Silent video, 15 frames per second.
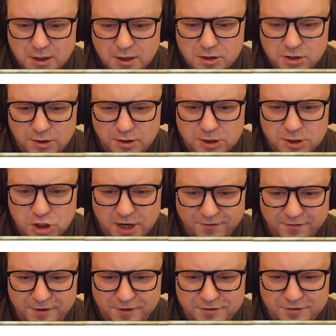So let's check
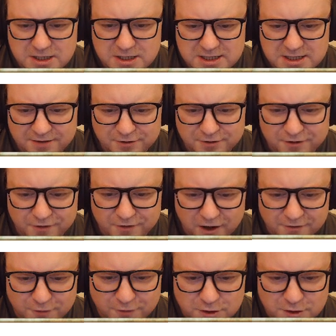50 to
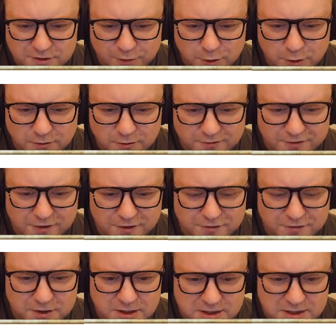75 first of all.
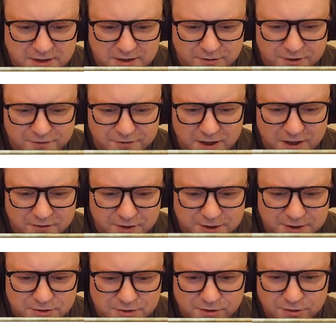50 to 75,
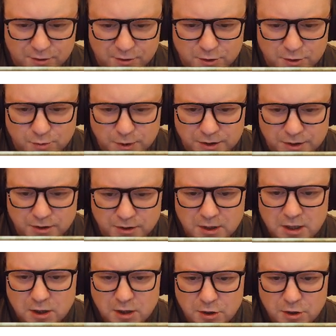that's the third one.
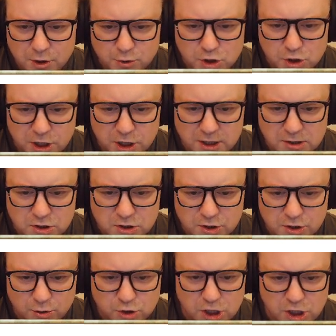No change,
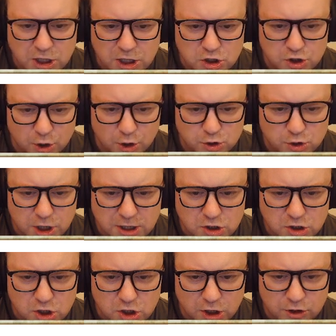no change, no
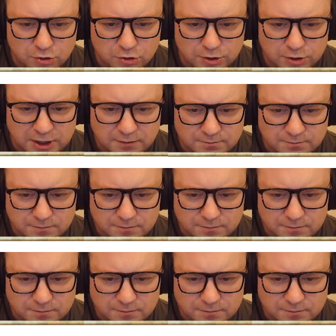change. Agree.